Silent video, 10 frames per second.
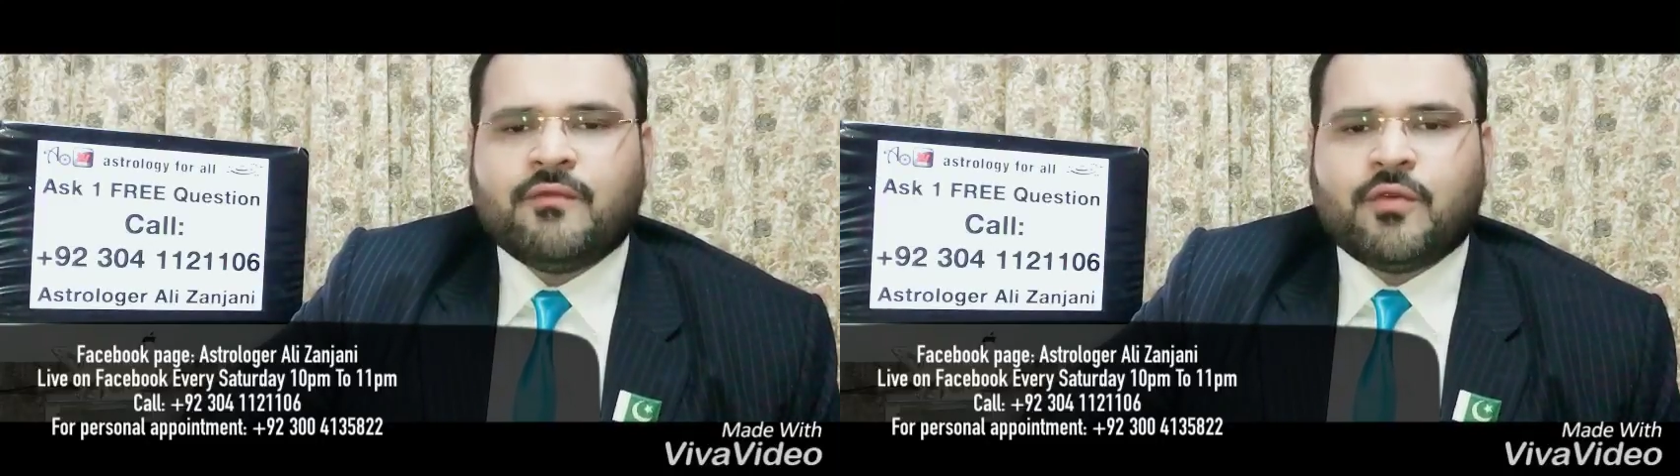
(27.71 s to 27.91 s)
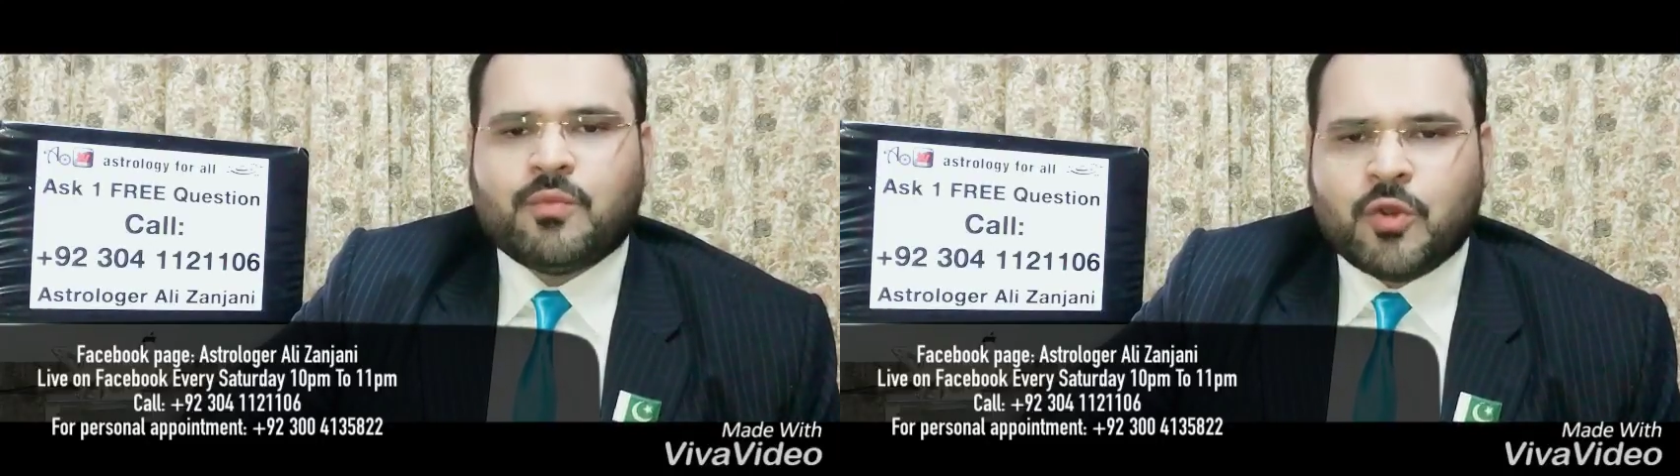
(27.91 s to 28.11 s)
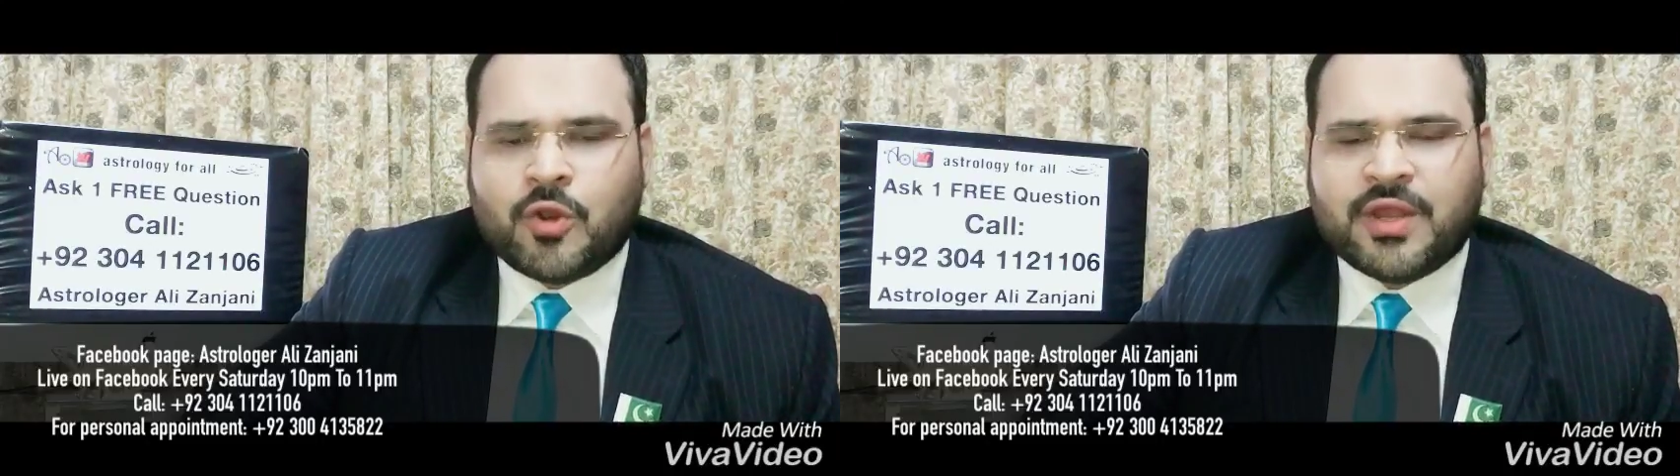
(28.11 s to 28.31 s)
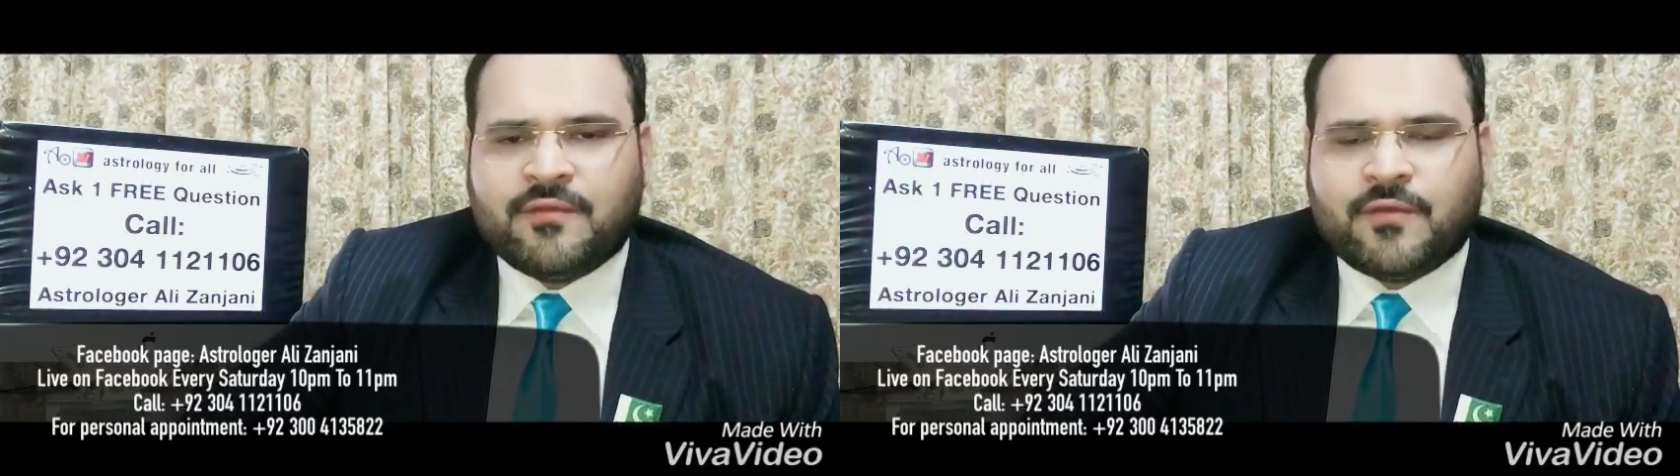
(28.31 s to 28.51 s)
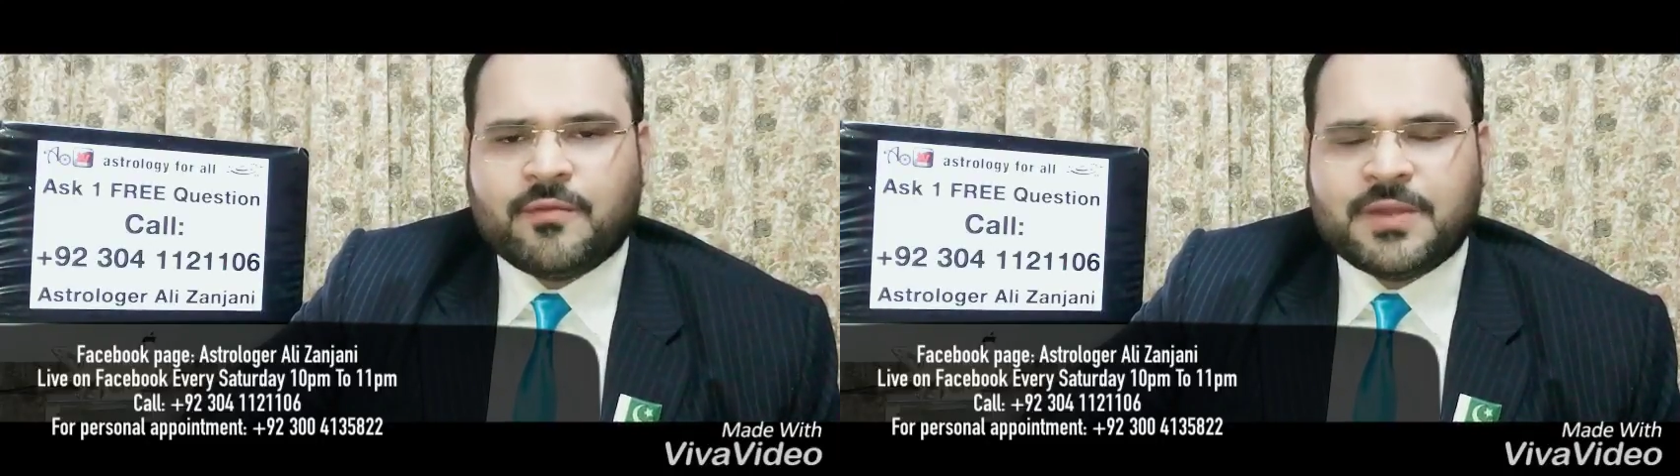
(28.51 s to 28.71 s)
for more
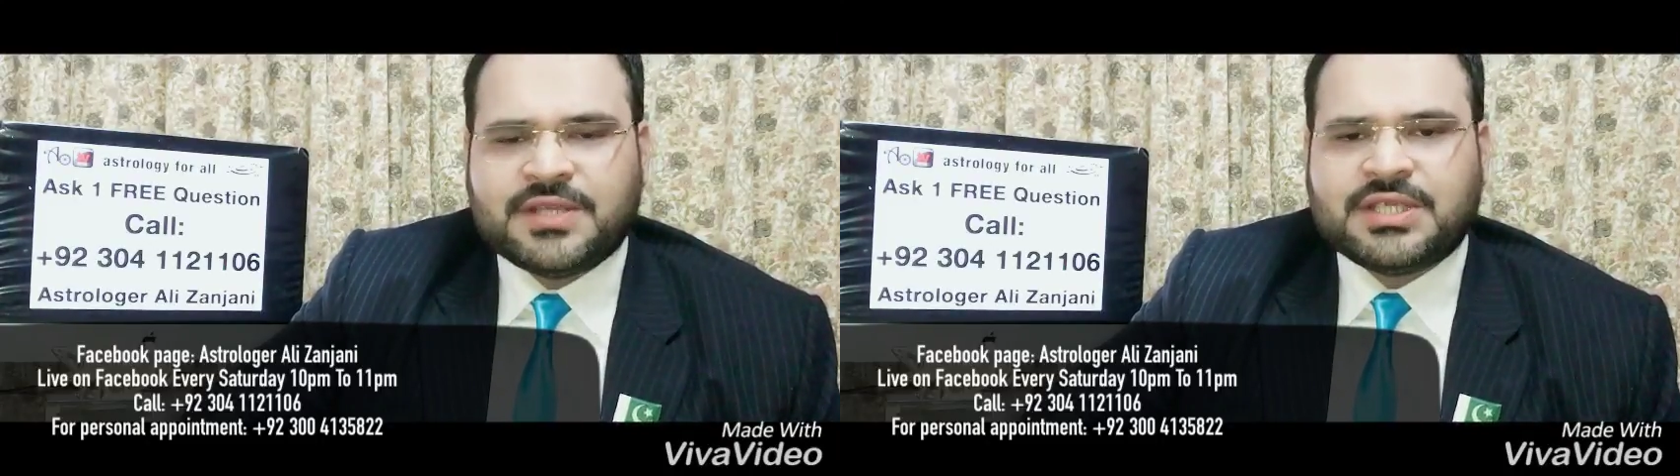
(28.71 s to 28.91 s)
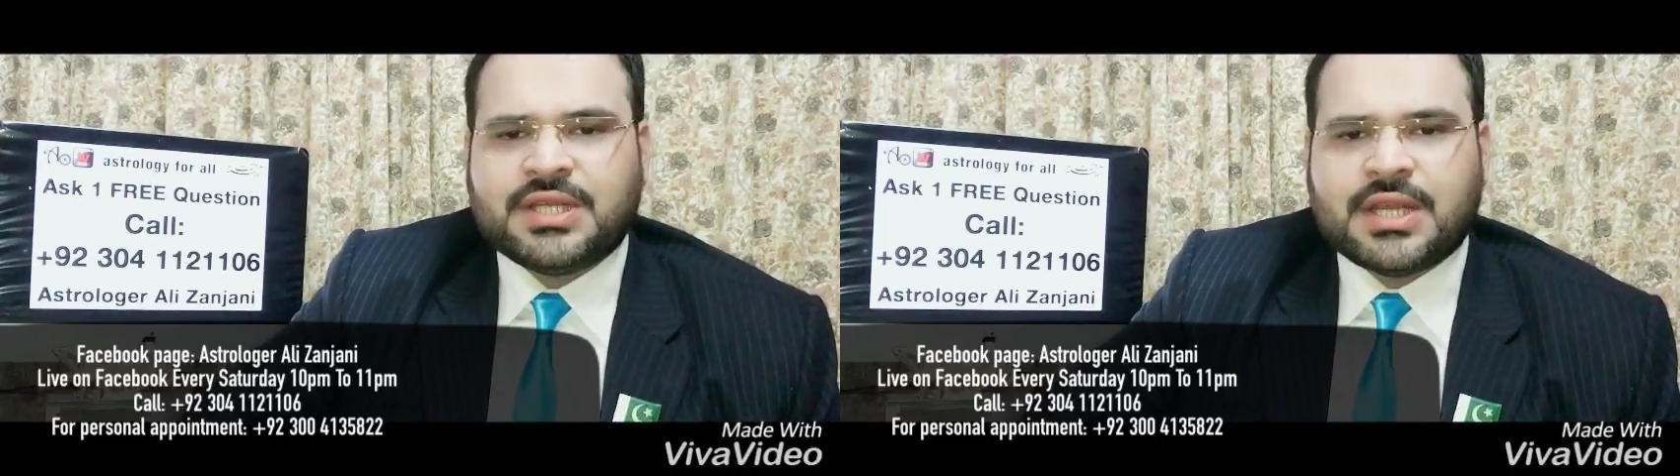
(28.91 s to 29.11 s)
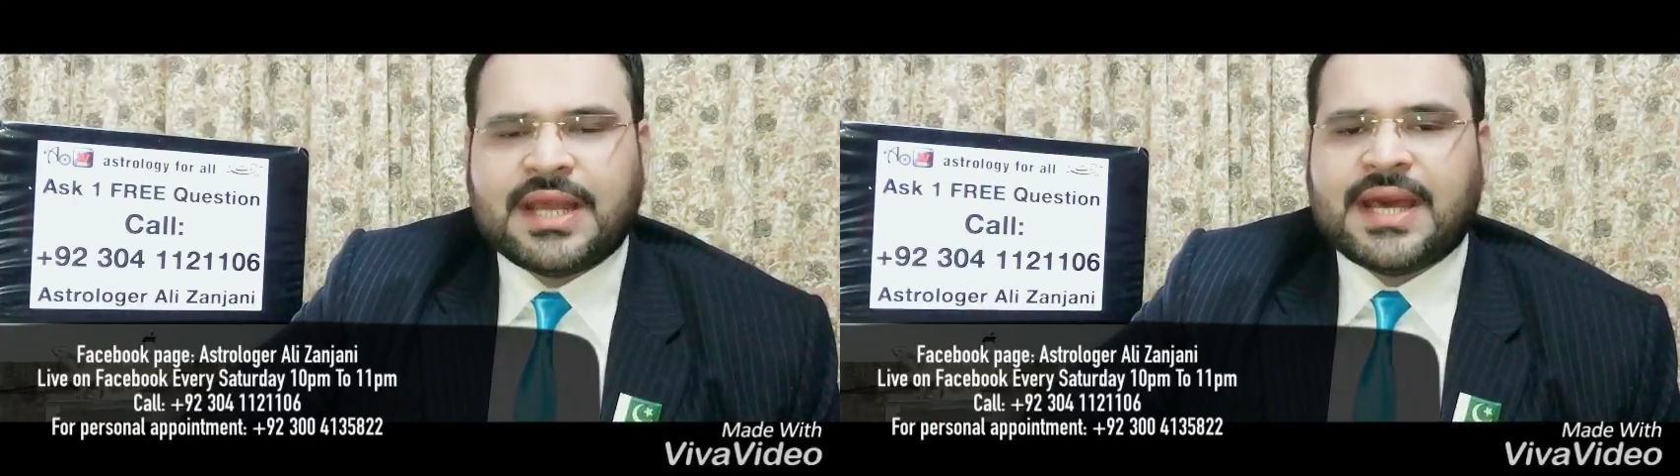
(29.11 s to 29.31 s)
information